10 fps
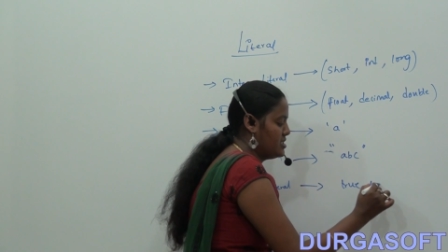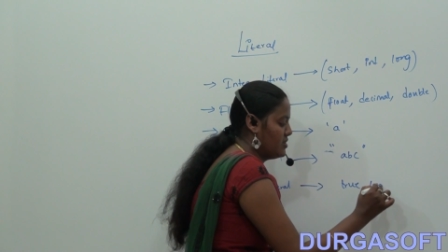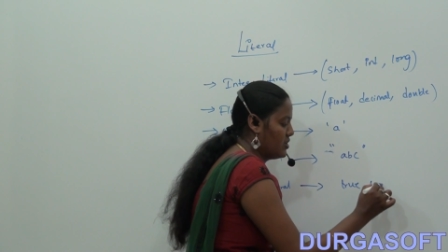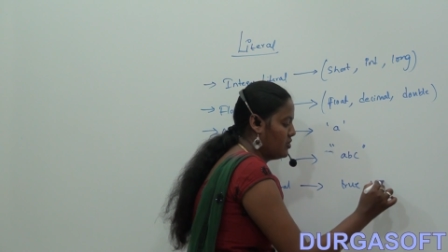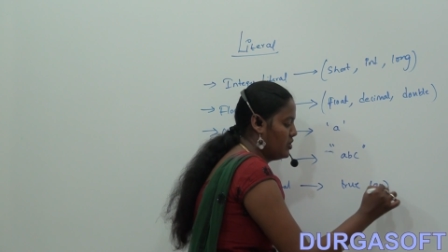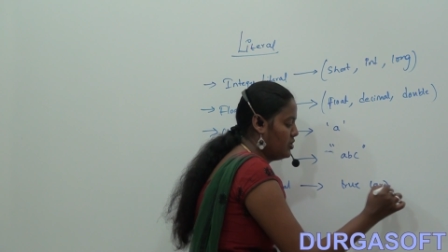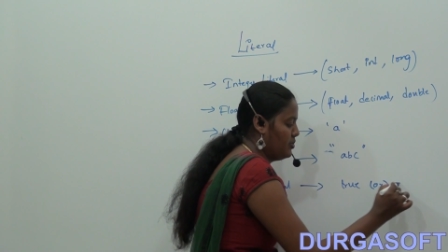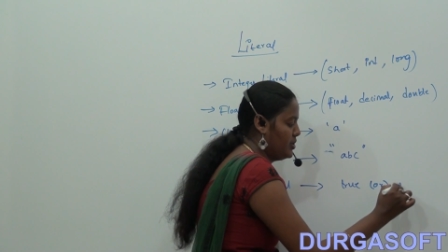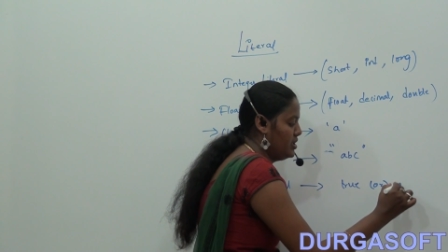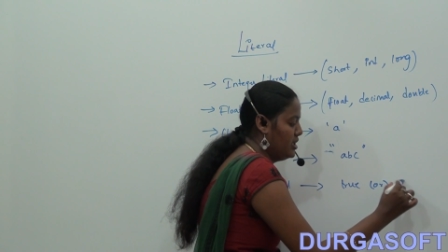is you are going
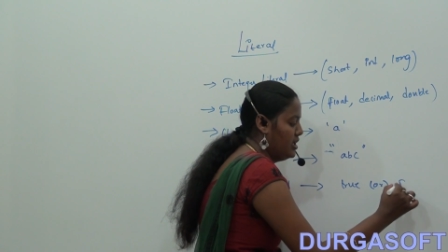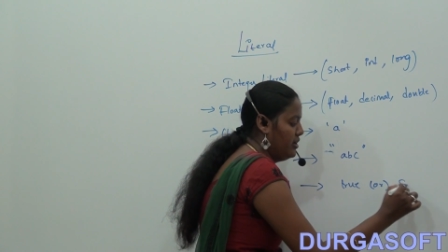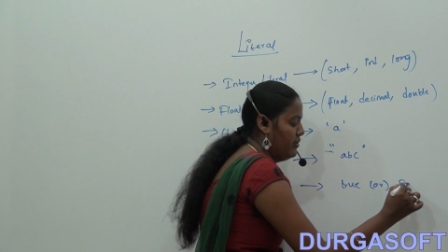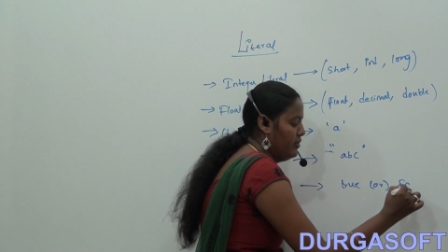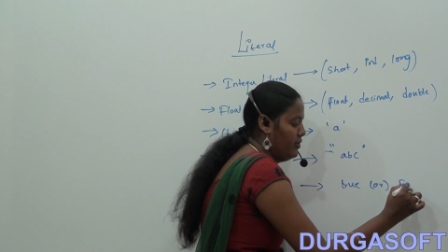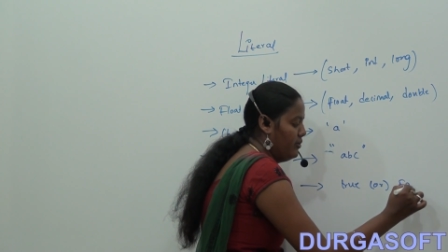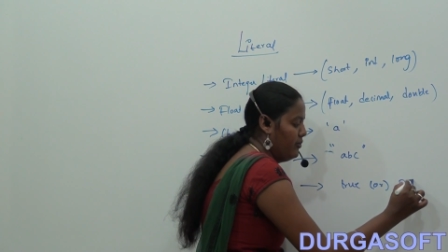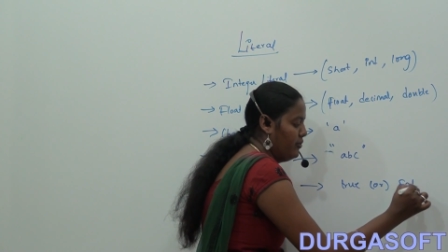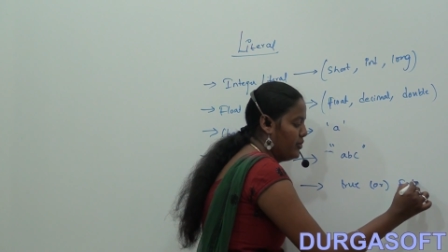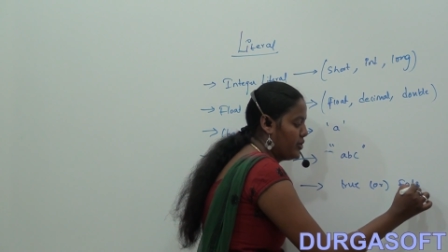to put
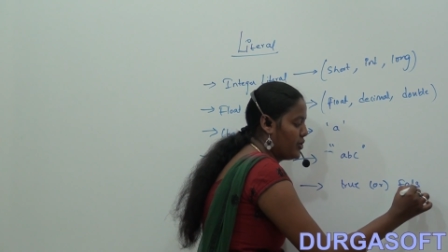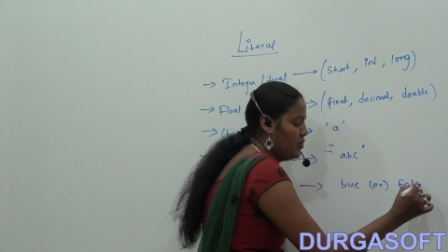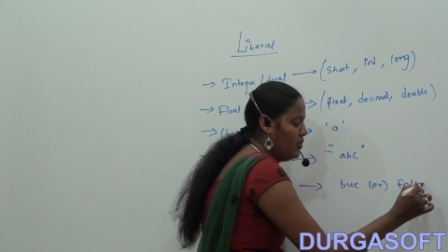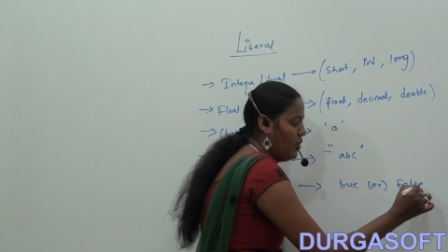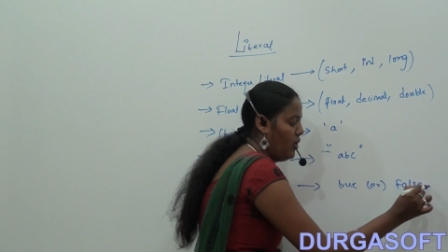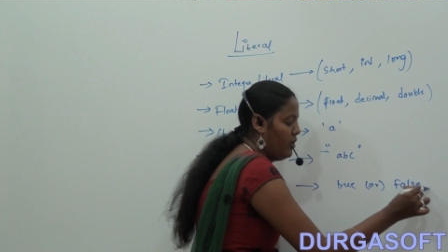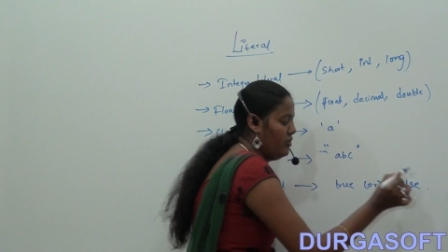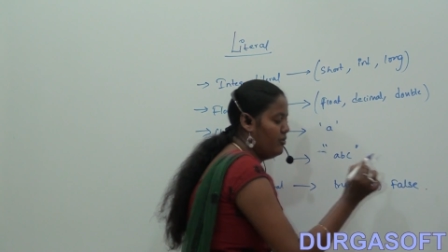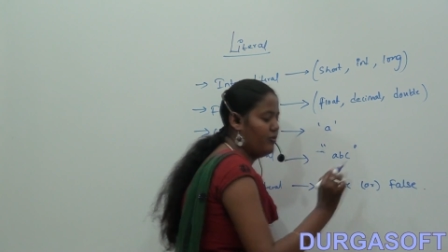true or